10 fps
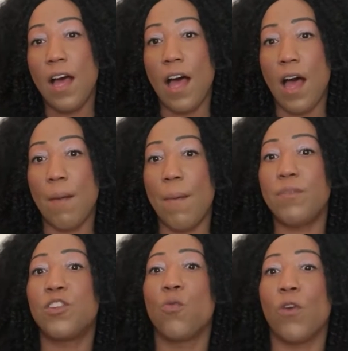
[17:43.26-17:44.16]

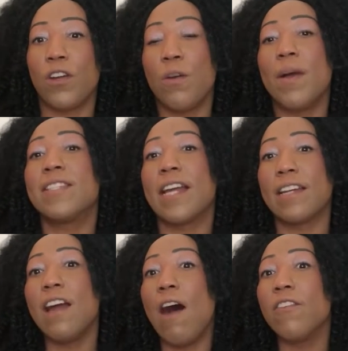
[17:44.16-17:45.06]
I'm still working on my
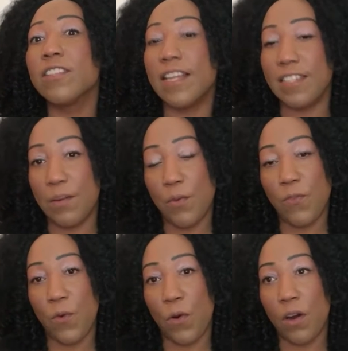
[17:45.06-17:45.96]
second novel, as I said
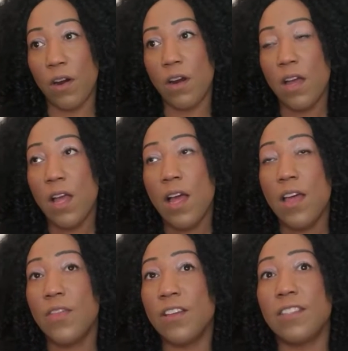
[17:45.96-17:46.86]
before.
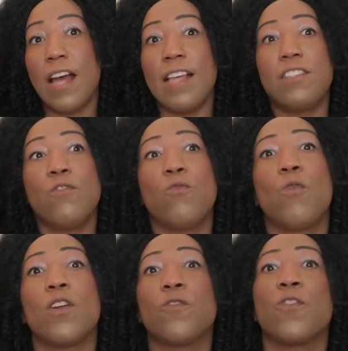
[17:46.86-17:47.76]
There's lots of
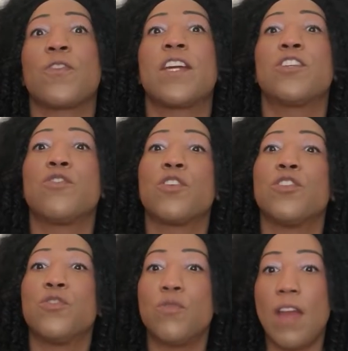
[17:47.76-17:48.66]
wonderful things you
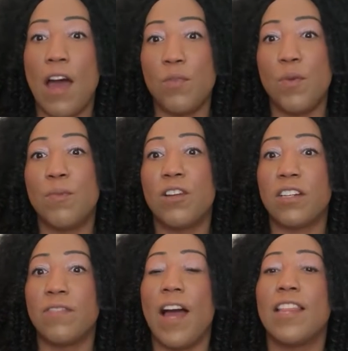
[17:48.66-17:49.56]
can do now to be
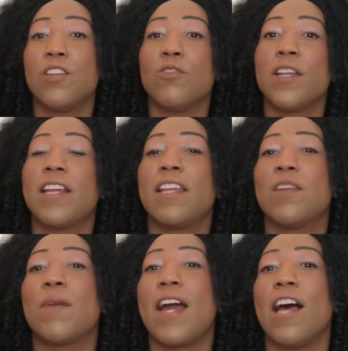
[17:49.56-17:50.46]
productive. I literally
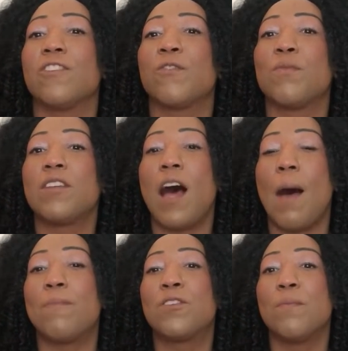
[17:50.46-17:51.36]
cleaned my house from
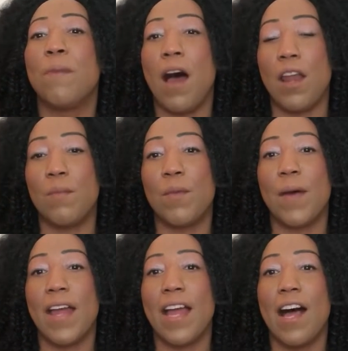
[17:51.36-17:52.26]
top to bottom in
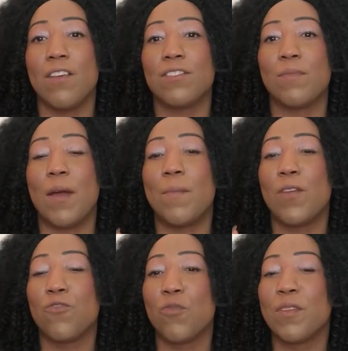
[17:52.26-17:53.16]
my house. My
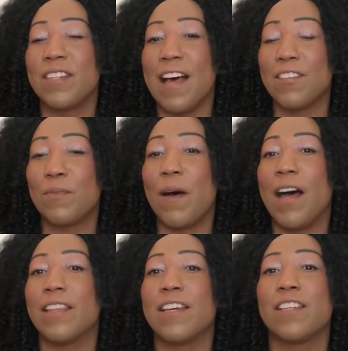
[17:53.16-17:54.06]
bedroom is now
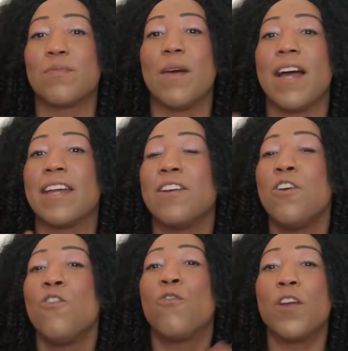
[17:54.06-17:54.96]
spotless. My
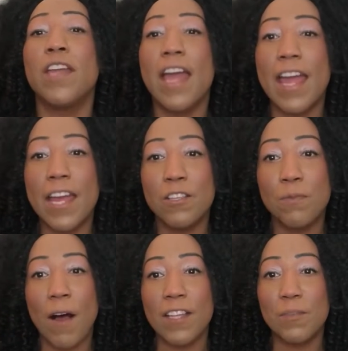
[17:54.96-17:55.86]
foyer is
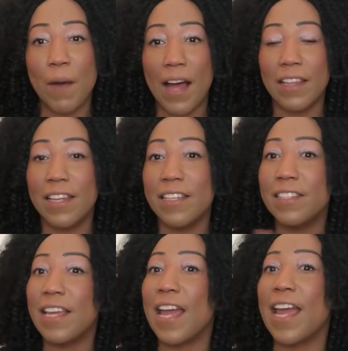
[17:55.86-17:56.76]

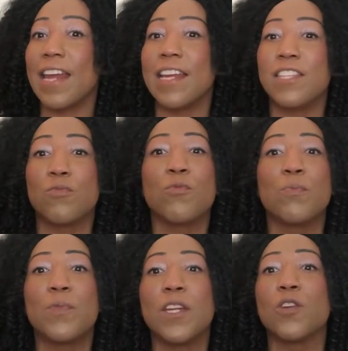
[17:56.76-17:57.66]
spotless, and it's
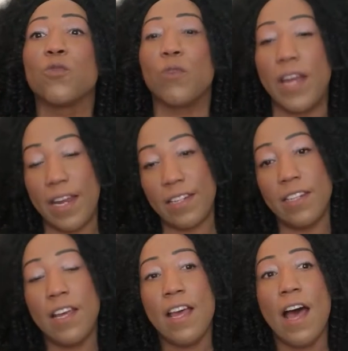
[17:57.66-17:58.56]
been great.